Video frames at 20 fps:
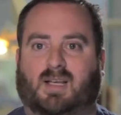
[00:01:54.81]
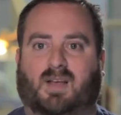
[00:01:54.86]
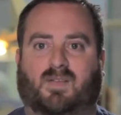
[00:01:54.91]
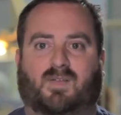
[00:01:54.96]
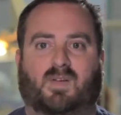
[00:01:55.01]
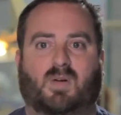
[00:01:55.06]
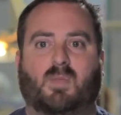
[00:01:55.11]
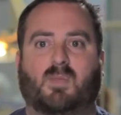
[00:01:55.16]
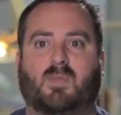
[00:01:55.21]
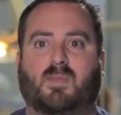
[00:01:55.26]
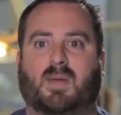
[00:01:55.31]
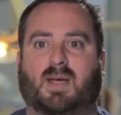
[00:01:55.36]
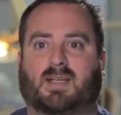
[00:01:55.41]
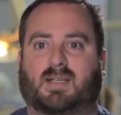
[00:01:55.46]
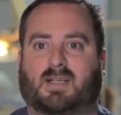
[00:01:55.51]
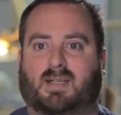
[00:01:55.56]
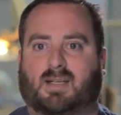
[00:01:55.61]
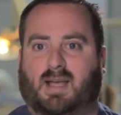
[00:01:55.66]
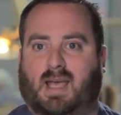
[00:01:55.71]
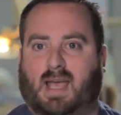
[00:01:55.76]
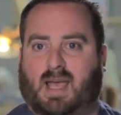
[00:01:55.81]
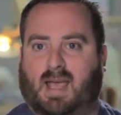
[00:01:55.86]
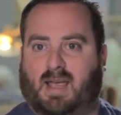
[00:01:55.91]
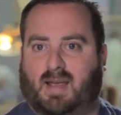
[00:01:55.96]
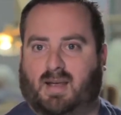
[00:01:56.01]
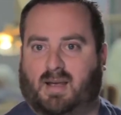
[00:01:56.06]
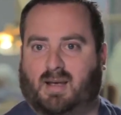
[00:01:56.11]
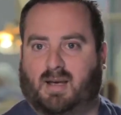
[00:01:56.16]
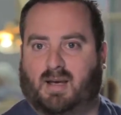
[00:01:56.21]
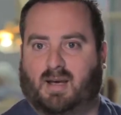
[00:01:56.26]
If you miss
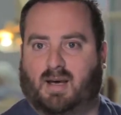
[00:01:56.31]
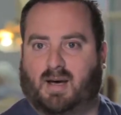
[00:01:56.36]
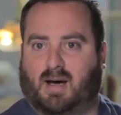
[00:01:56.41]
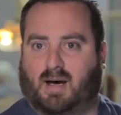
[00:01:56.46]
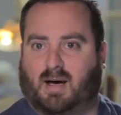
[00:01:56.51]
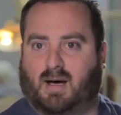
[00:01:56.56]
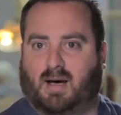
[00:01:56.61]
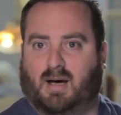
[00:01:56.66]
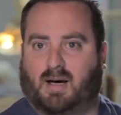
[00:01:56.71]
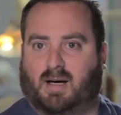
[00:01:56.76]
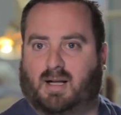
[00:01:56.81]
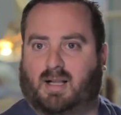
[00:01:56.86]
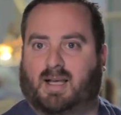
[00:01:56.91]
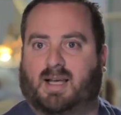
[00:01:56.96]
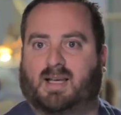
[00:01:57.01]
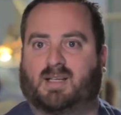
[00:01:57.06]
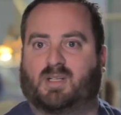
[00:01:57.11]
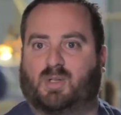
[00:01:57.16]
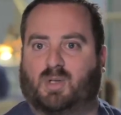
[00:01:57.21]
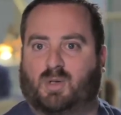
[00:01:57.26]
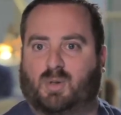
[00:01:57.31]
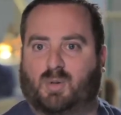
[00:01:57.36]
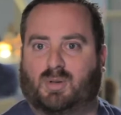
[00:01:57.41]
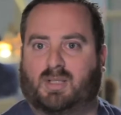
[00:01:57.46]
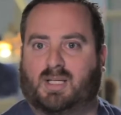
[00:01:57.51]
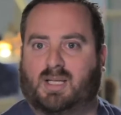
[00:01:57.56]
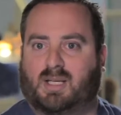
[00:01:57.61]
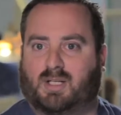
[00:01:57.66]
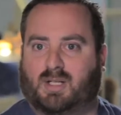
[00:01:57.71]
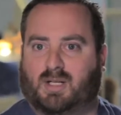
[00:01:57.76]
a class 2
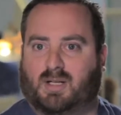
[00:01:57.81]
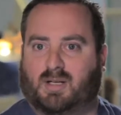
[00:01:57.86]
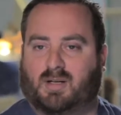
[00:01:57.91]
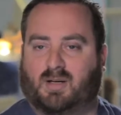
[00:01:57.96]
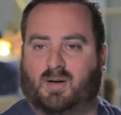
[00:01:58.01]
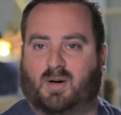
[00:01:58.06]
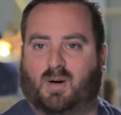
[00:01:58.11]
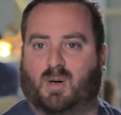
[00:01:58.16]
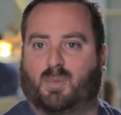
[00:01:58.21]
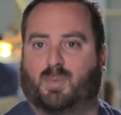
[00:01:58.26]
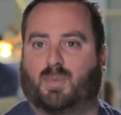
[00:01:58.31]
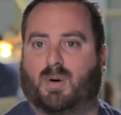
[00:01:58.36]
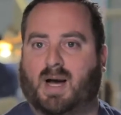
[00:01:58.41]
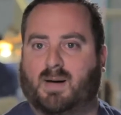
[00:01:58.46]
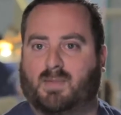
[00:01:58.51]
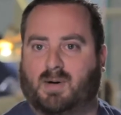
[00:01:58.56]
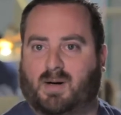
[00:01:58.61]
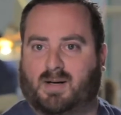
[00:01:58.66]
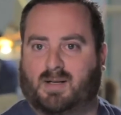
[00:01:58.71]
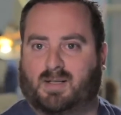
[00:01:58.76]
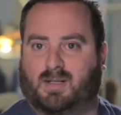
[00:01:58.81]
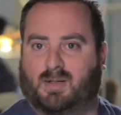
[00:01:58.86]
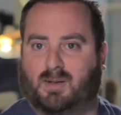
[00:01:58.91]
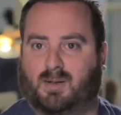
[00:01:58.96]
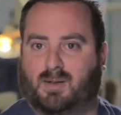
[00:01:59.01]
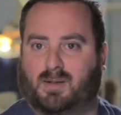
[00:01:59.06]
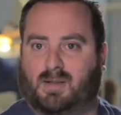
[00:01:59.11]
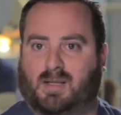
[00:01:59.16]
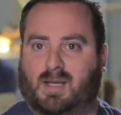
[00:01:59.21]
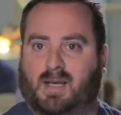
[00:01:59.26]
lesion on a primary
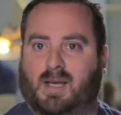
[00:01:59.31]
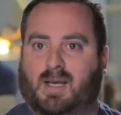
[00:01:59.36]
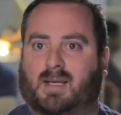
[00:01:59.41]
tooth,